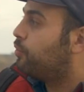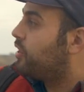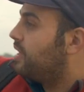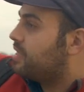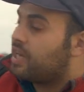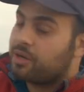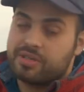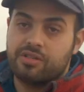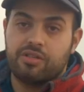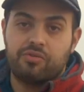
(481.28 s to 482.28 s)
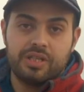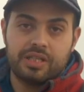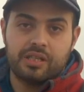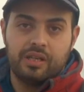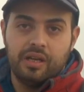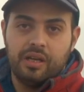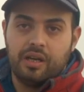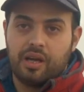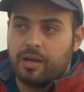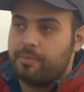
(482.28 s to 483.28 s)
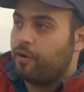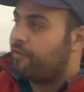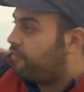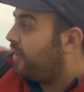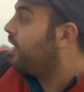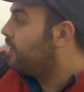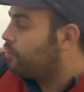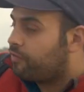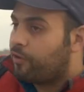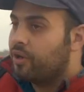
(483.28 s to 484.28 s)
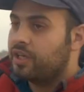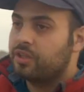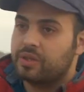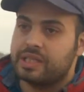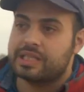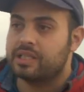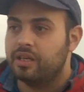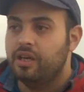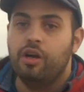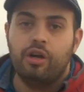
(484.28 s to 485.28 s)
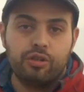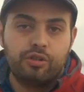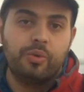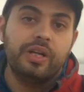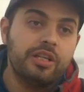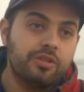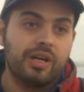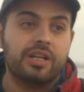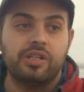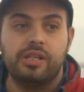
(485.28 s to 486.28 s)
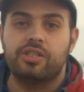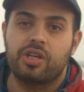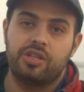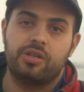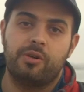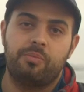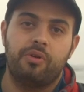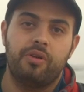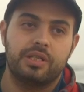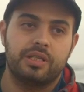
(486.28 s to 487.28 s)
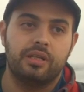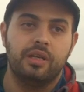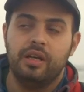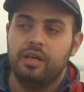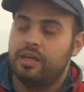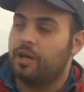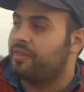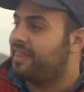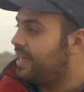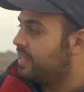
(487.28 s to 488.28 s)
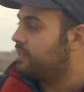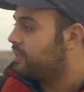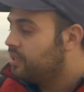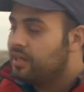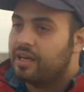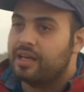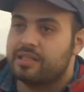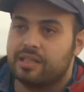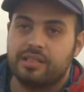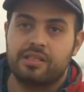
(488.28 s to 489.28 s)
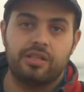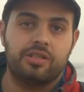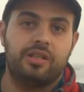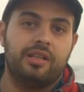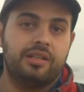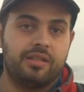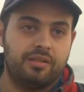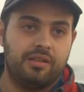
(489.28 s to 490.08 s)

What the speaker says: put these houses at risk of failure, of falling into the sea, or do we need to actually change our policy. Now that is a decision that